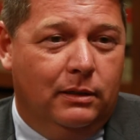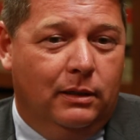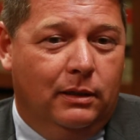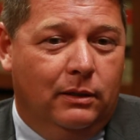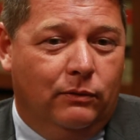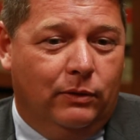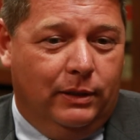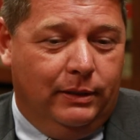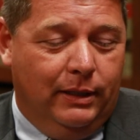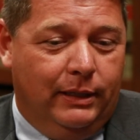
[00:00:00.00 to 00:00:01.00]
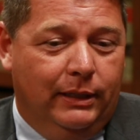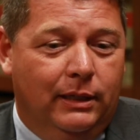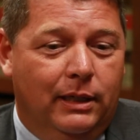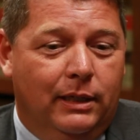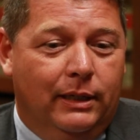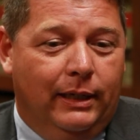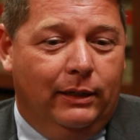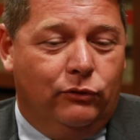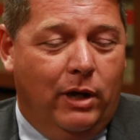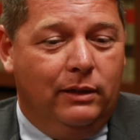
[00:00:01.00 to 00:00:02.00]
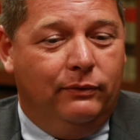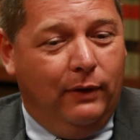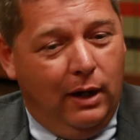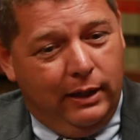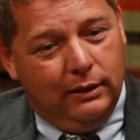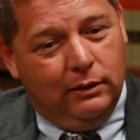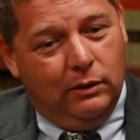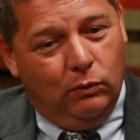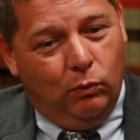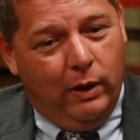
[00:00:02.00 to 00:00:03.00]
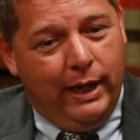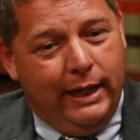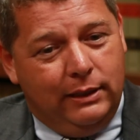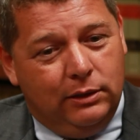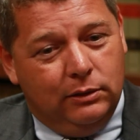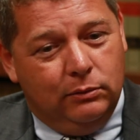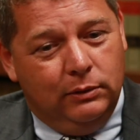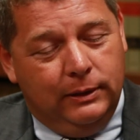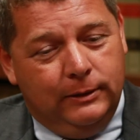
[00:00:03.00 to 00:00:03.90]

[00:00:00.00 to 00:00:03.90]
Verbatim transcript: uh, over in Kentucky and trying to find a, a way to,